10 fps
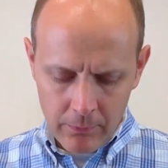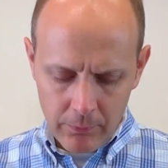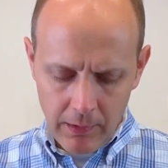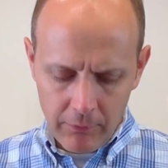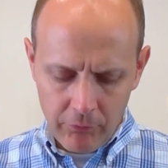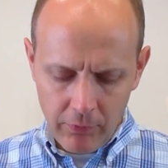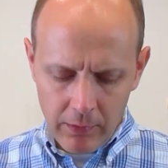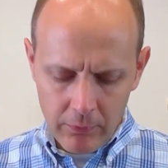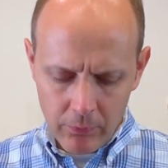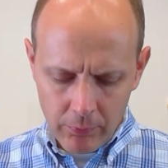We have
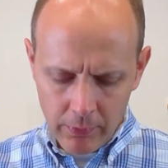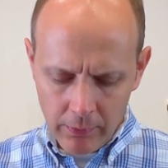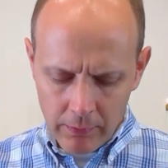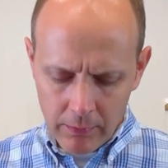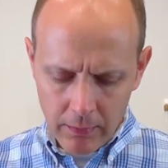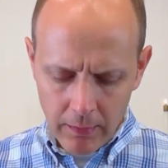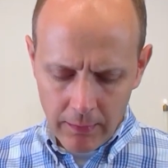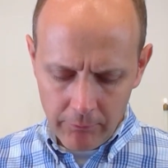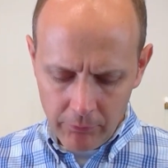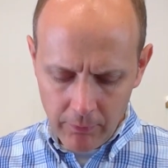seen you work in our
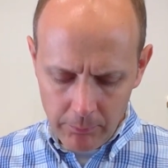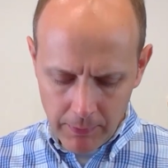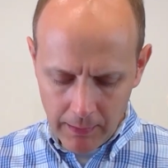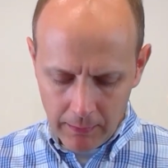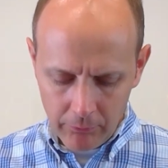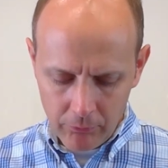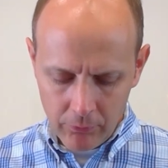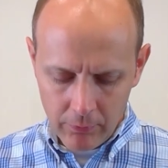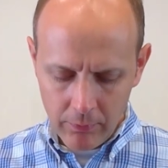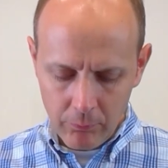lives in the
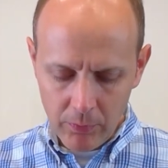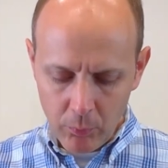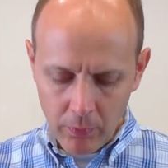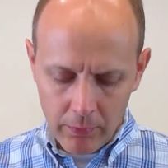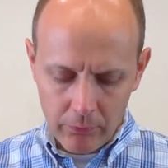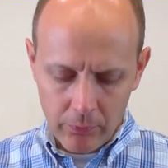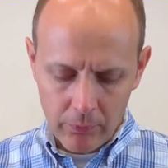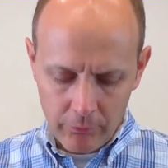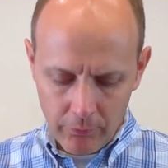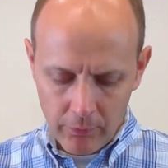past, and we want
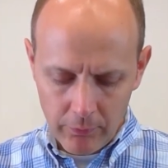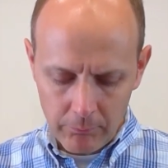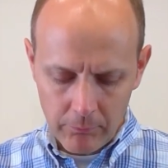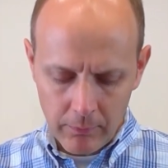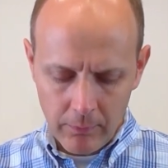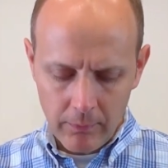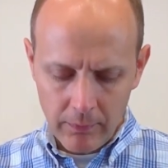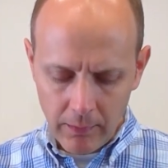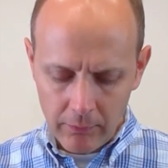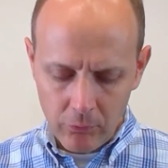to affirm
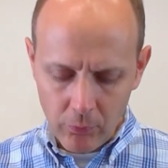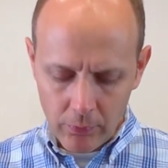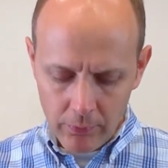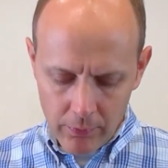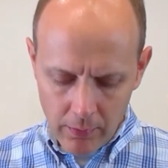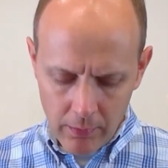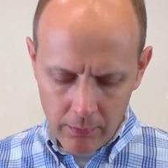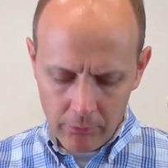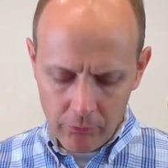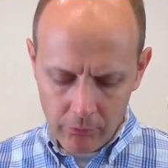that your
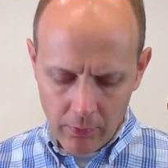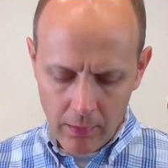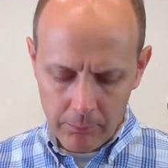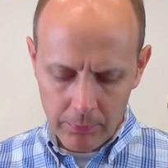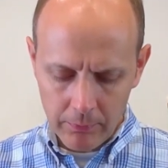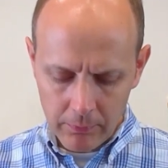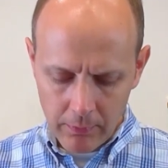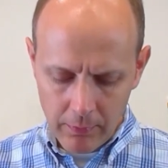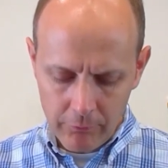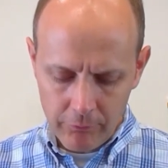non-stop
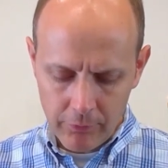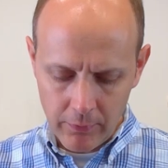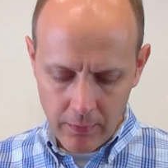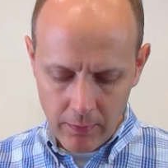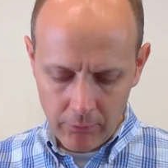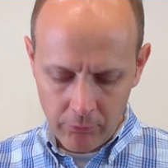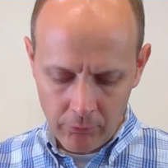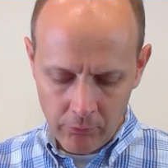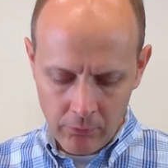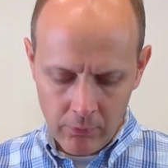love for
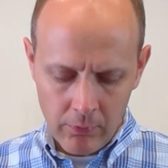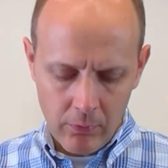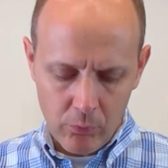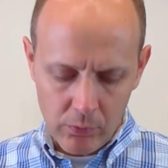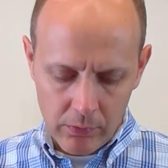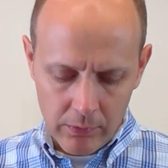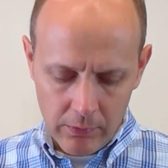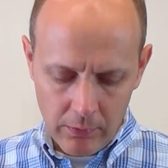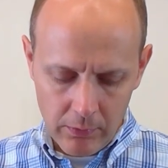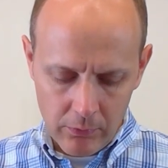us will
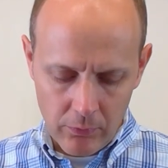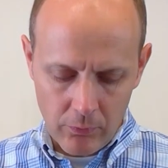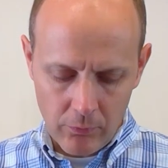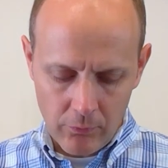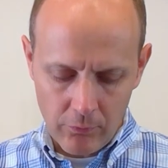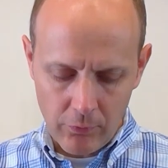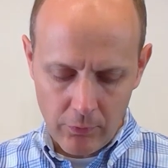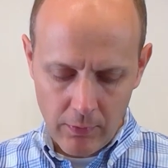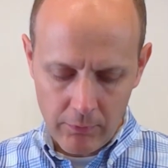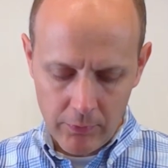continue
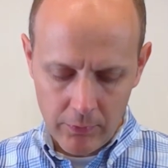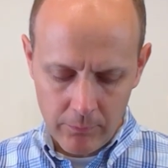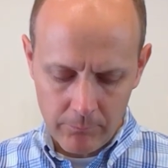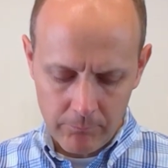forever.